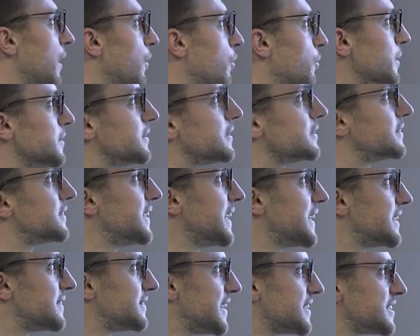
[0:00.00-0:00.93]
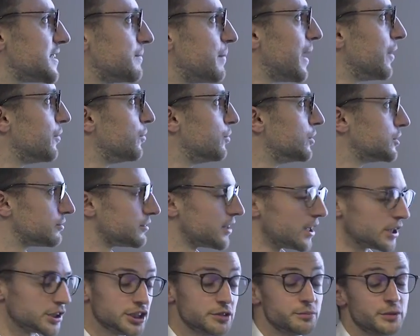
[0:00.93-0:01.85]
almost a 6 decibel noise
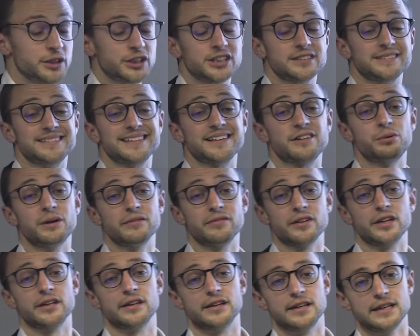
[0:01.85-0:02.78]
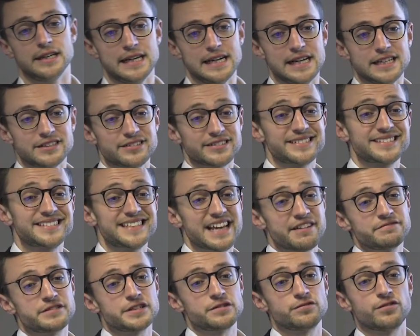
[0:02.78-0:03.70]
reduction, which is equivalent to
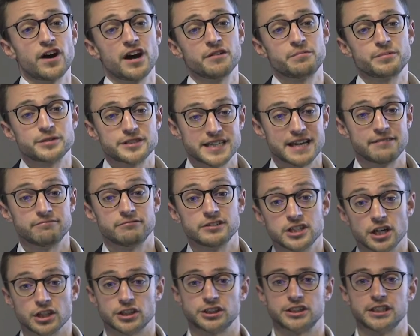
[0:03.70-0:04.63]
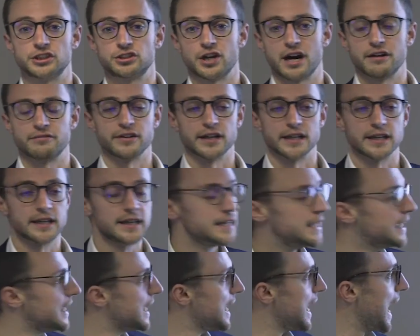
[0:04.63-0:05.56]
75% reduction in traffic.
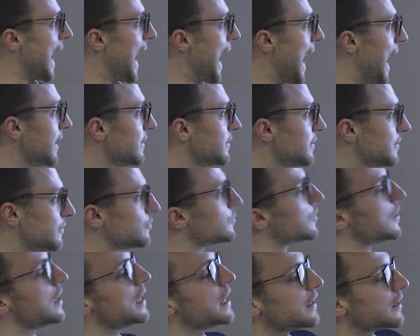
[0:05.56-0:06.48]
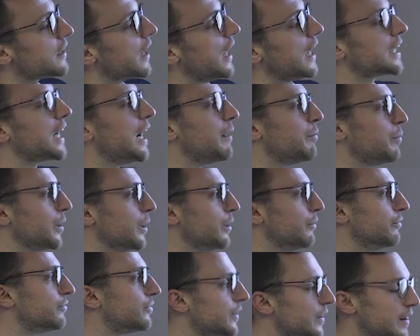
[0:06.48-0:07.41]
And a couple
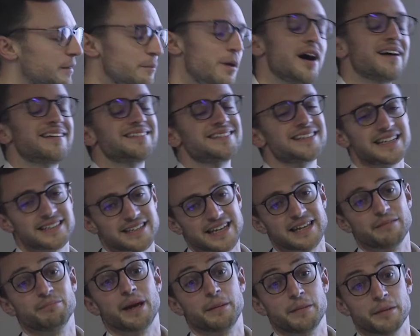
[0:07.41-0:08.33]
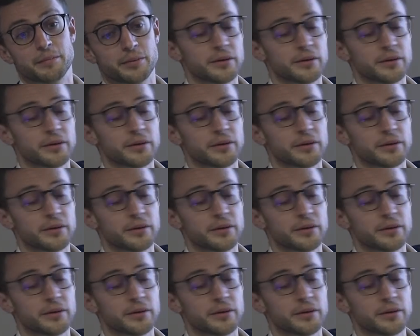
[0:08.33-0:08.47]
of, the marketing team made me